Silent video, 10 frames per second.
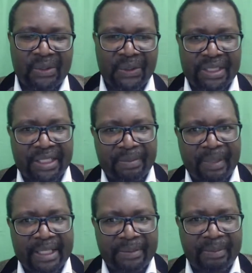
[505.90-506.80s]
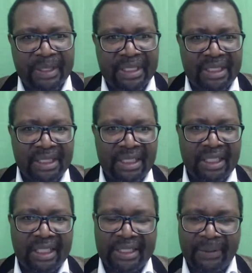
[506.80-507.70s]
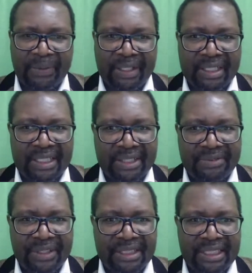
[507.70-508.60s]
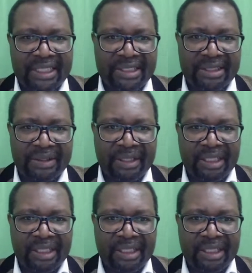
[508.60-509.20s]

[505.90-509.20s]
courses might be health and safety,